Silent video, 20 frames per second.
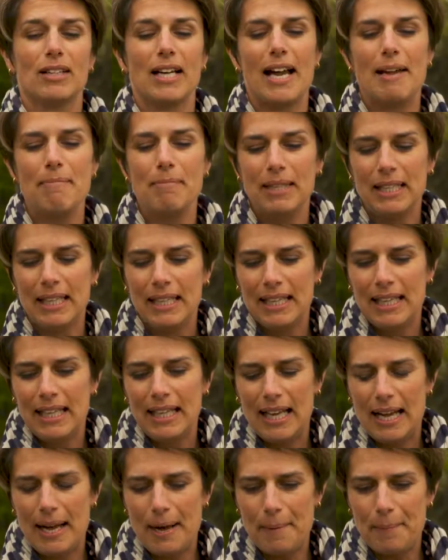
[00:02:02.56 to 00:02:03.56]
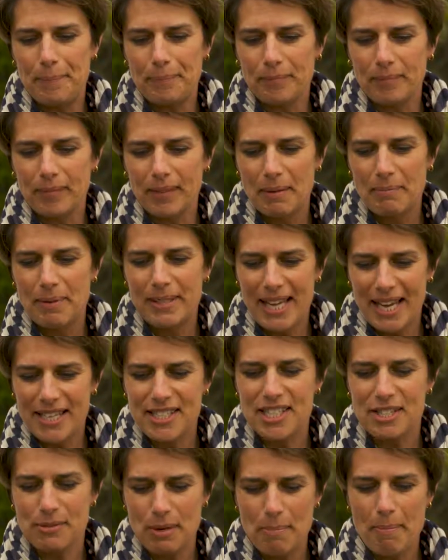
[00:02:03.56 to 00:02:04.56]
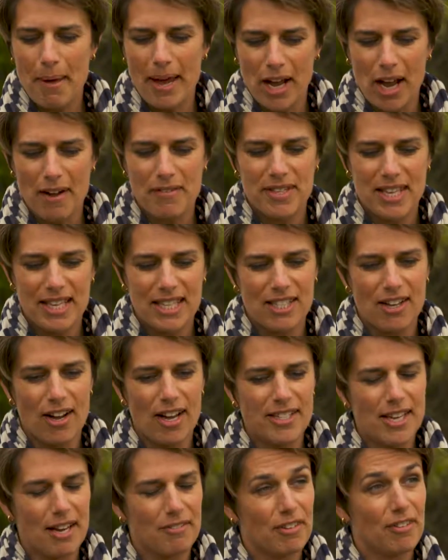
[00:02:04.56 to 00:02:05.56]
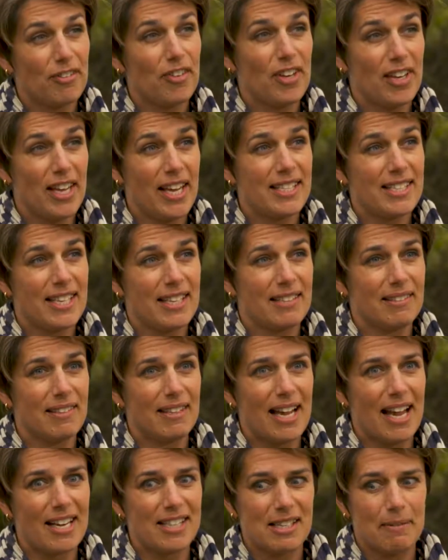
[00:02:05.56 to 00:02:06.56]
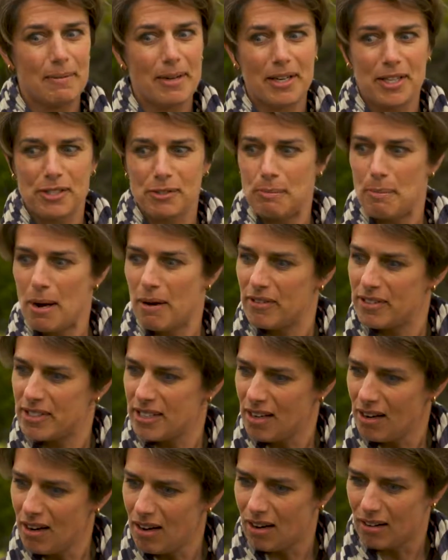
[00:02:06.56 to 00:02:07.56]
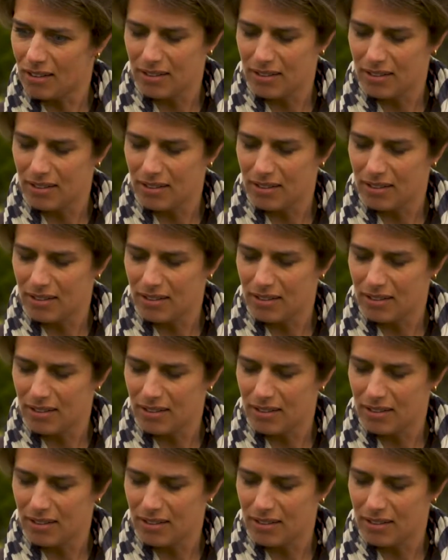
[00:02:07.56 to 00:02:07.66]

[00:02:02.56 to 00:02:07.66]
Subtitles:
game. But yeah, to swim back over these sites after a few years and actually be able to swim over and say, oh,